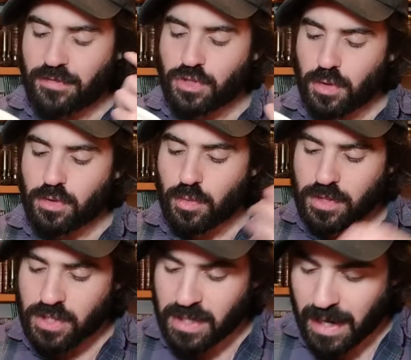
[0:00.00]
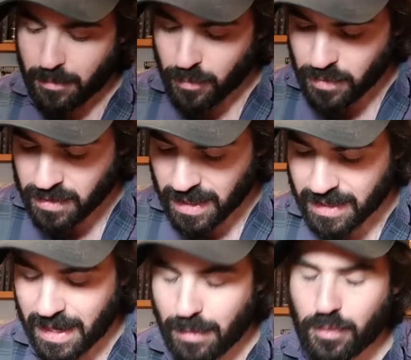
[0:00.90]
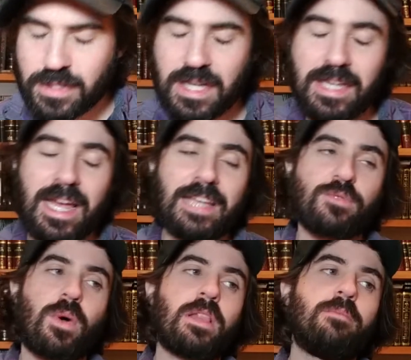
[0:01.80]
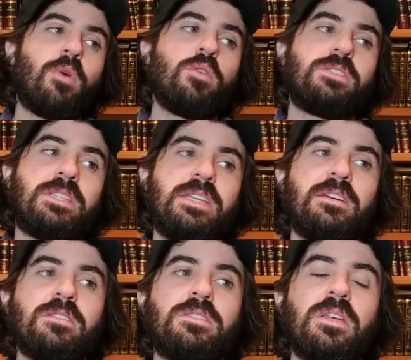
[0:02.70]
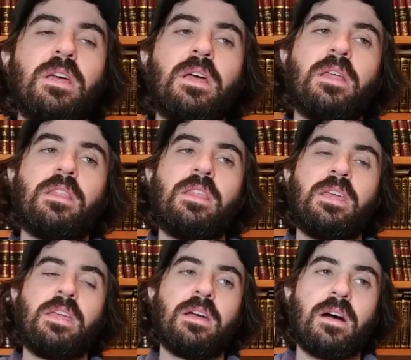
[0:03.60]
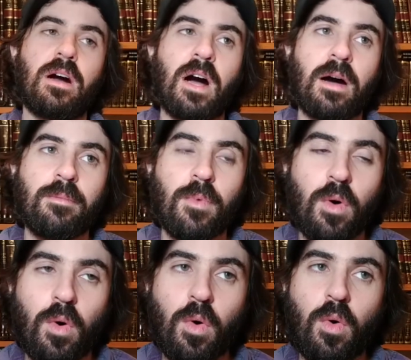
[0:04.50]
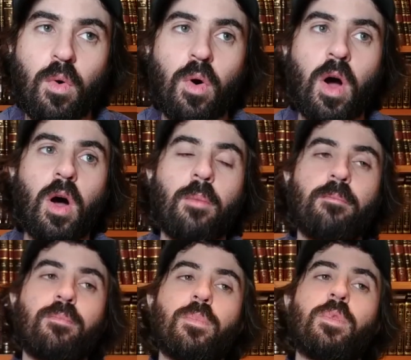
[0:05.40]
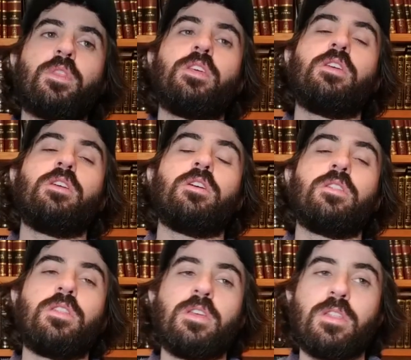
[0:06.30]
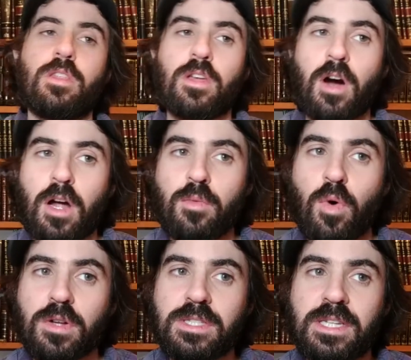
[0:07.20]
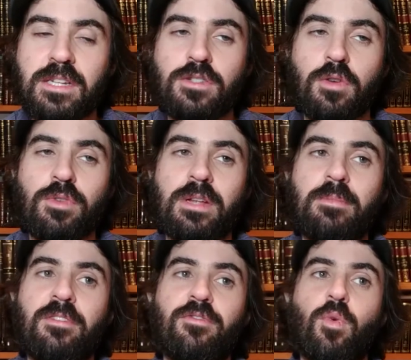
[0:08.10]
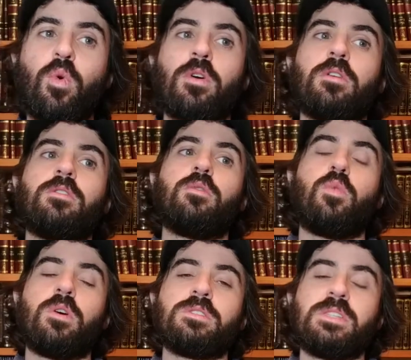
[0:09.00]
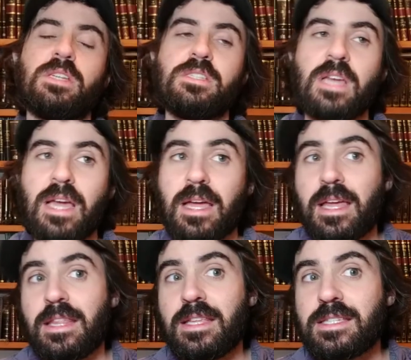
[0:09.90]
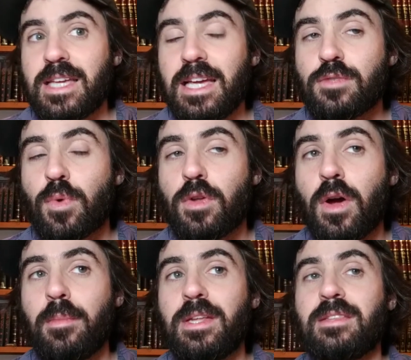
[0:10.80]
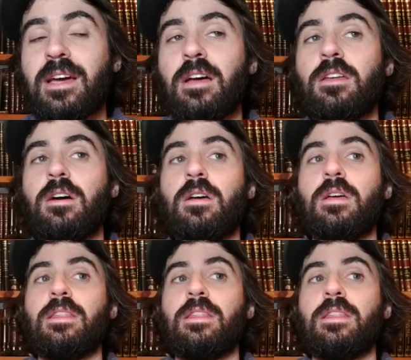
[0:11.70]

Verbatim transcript: Efshur, to which the Tanakam would say, yes, while in most years the um, um, the, the, the unwalled cities are reading before the walled cities. In this case, what do you want me to tell you?